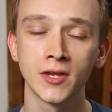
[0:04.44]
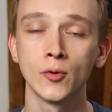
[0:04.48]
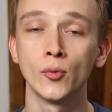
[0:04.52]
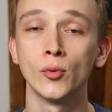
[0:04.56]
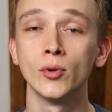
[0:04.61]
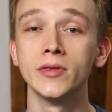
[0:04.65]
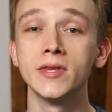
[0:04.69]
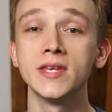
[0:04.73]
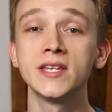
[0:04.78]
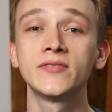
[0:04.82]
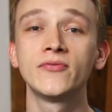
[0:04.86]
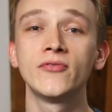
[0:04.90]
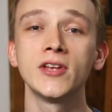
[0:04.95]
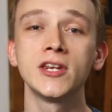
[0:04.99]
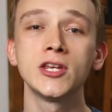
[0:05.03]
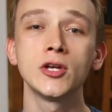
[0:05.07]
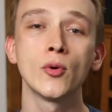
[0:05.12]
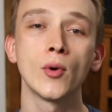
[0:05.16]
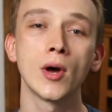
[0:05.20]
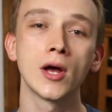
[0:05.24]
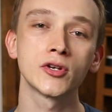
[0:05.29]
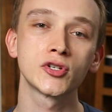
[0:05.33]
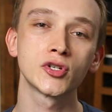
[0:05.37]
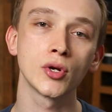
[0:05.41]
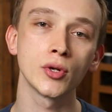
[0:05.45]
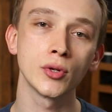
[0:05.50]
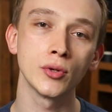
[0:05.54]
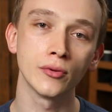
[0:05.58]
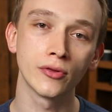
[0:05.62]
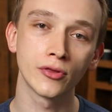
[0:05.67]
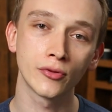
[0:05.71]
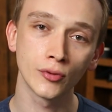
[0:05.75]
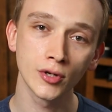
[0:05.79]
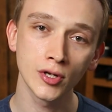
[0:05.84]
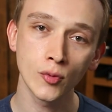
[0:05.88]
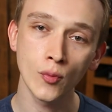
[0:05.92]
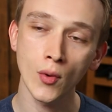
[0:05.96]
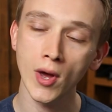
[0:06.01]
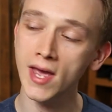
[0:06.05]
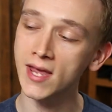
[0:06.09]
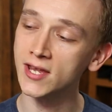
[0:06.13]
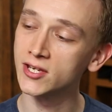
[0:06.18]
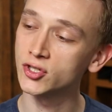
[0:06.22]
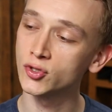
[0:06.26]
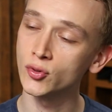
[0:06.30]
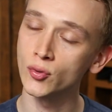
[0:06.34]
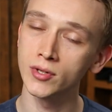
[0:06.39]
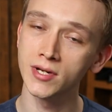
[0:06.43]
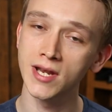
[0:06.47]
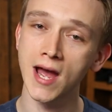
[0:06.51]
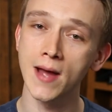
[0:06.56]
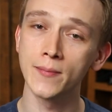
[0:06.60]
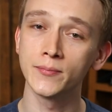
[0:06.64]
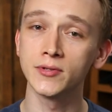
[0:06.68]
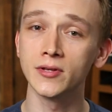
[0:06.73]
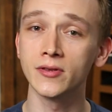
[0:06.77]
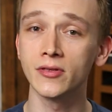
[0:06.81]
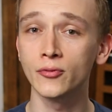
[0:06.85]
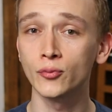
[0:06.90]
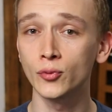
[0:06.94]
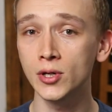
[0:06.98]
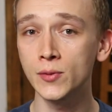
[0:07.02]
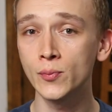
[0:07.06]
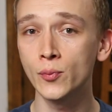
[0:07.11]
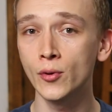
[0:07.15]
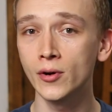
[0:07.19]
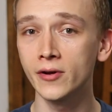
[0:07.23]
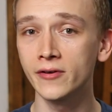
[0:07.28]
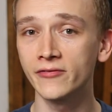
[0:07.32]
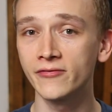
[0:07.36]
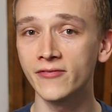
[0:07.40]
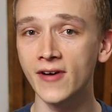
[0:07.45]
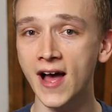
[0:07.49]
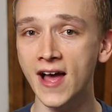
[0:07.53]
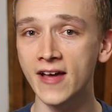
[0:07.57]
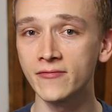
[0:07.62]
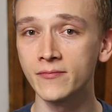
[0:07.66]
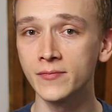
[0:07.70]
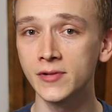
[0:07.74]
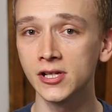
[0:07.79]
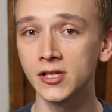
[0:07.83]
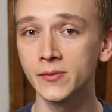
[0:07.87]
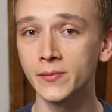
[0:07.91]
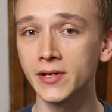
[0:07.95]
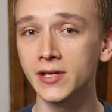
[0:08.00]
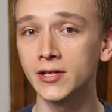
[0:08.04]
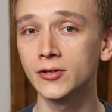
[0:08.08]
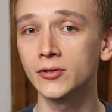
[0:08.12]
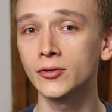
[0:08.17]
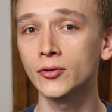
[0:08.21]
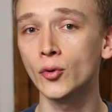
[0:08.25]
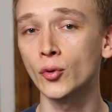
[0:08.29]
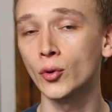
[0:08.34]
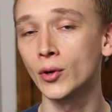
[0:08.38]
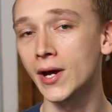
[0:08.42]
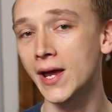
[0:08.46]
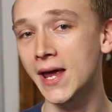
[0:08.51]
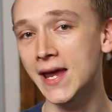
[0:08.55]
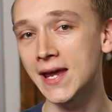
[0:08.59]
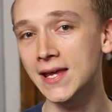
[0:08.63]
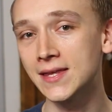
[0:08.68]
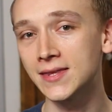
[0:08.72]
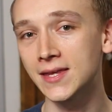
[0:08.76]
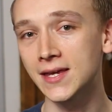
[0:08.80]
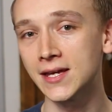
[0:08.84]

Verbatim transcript: Well, in this video, I'll show you three ways to adapt a three point five millimeter or eighth